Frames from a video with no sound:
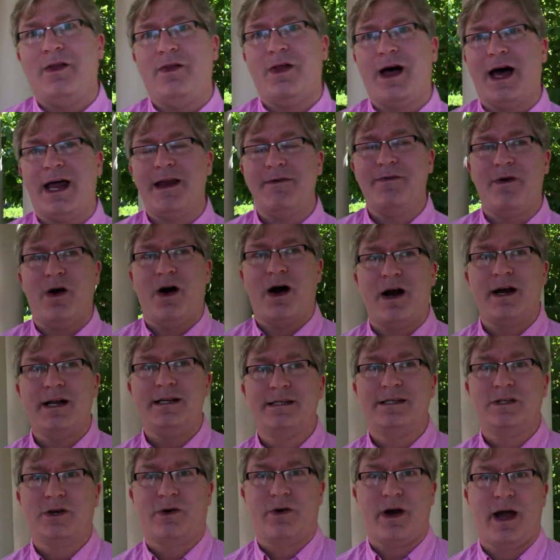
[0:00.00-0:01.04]
A lot of
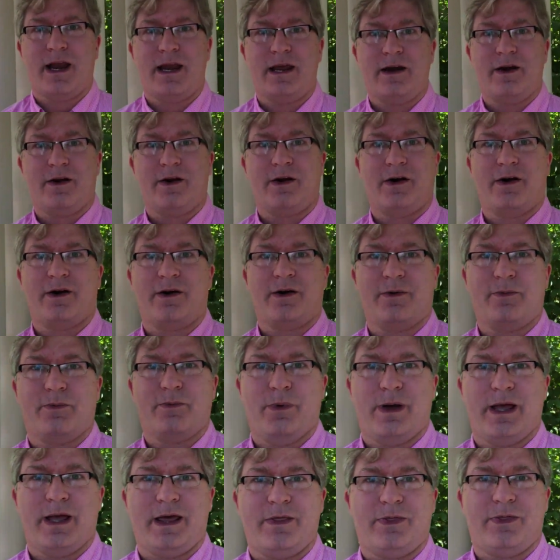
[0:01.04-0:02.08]
artists credit her
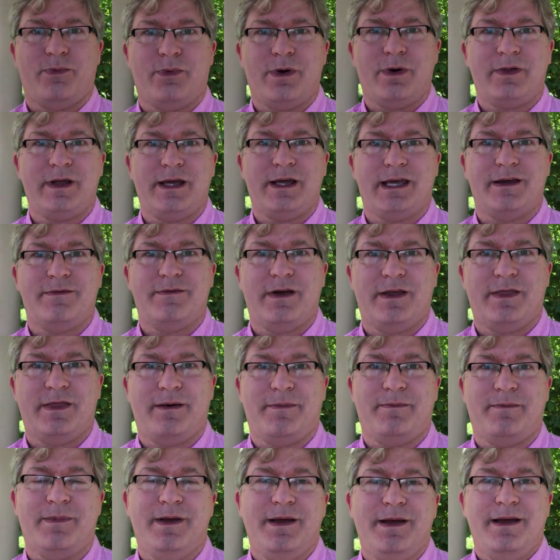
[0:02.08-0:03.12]
with really giving
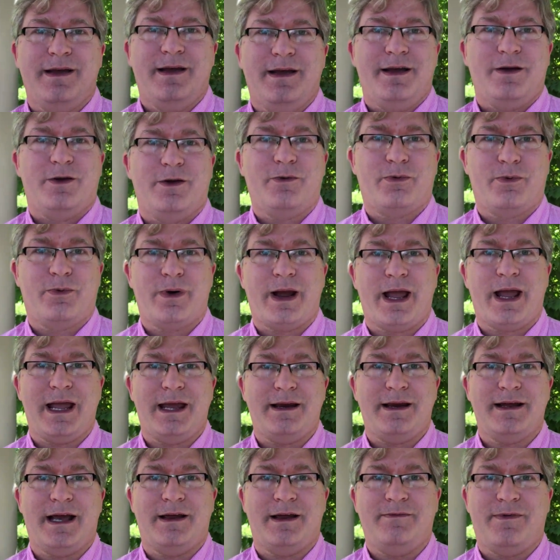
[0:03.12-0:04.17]
them
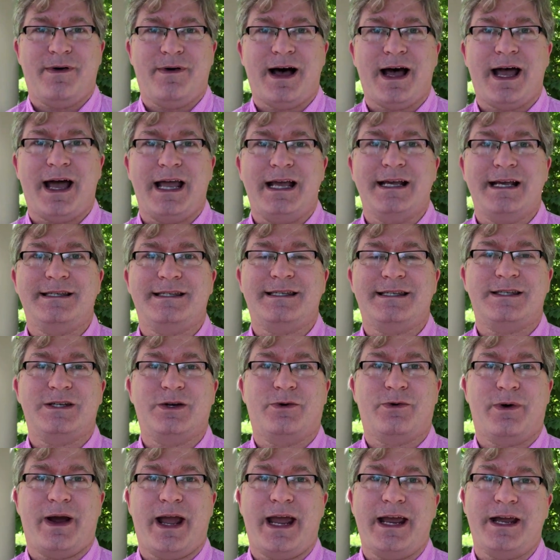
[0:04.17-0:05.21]
great advice,
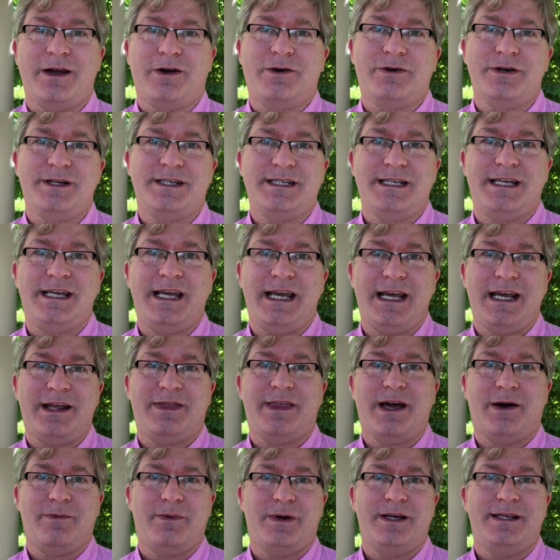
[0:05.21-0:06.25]
great critique
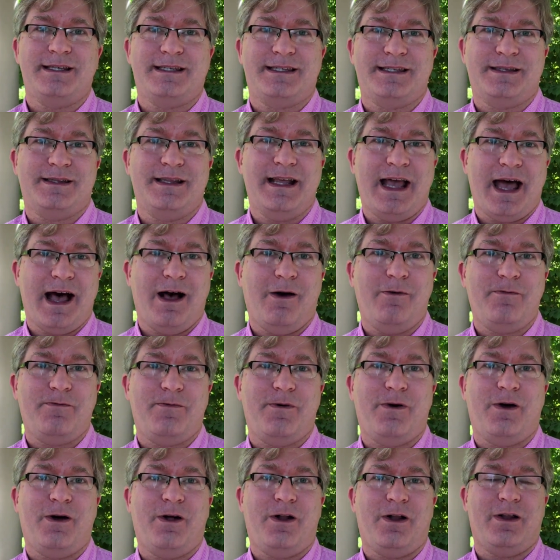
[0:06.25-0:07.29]
that was
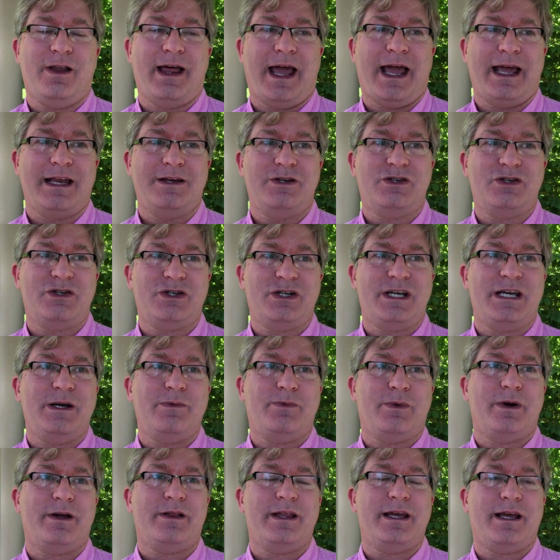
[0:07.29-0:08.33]
helpful, mm -hmm. and she
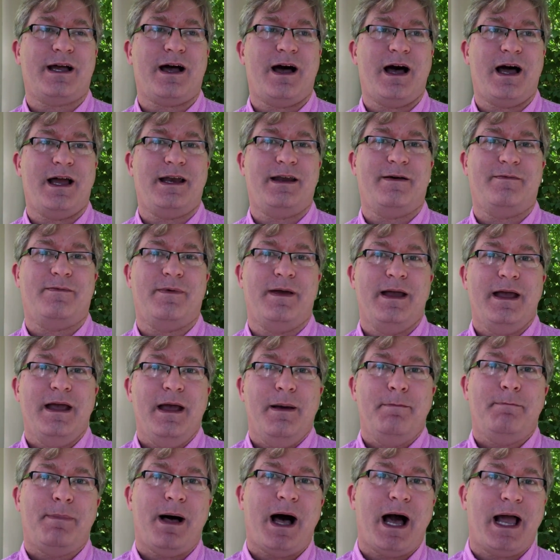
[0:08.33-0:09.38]
really kind of
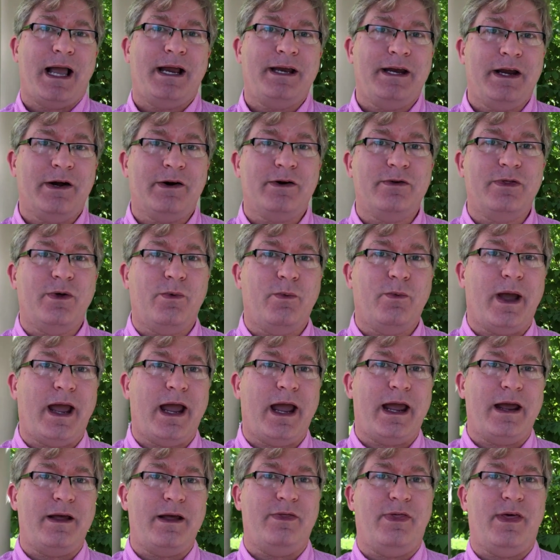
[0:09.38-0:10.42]
pioneered the
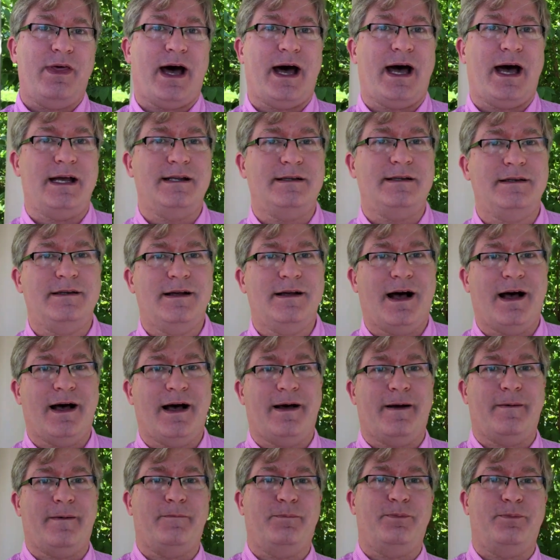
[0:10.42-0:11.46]
way that
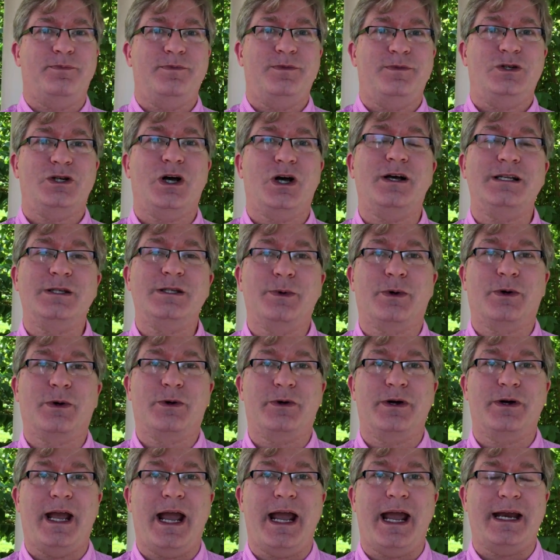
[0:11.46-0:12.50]
um, dolls were
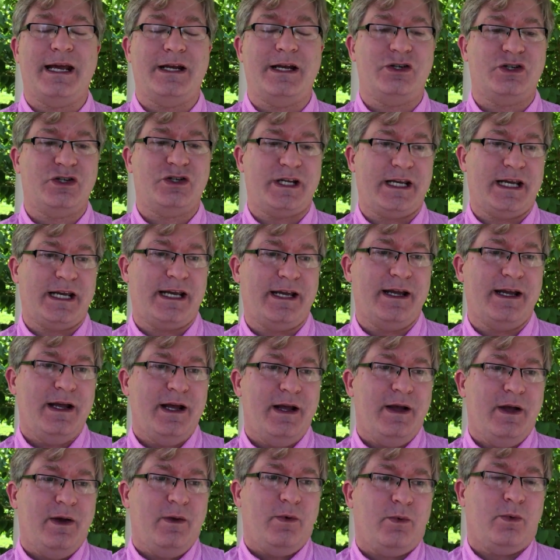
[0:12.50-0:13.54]
created. She
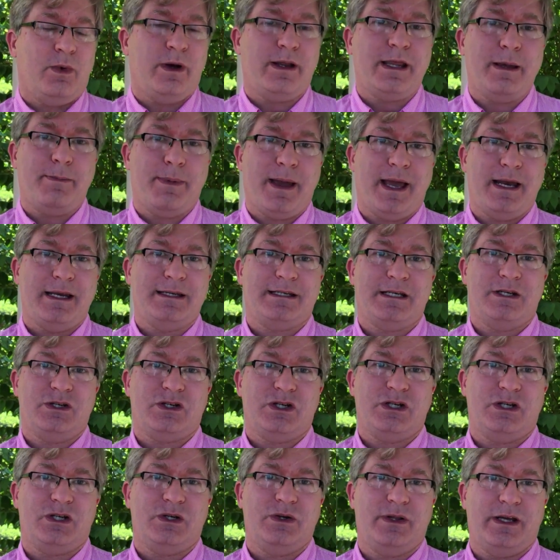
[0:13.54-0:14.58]
really paid
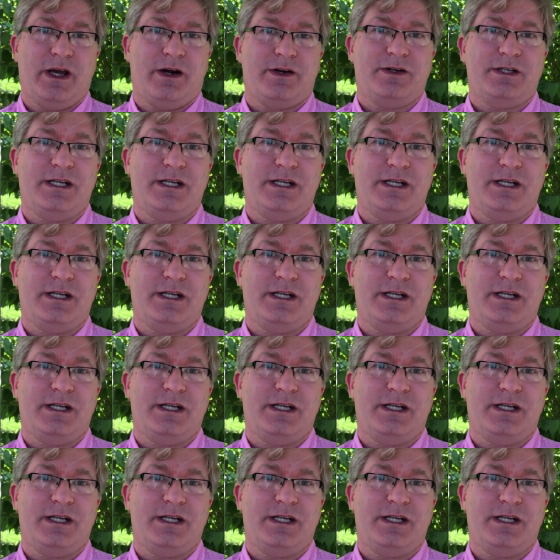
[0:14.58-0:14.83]
attention to the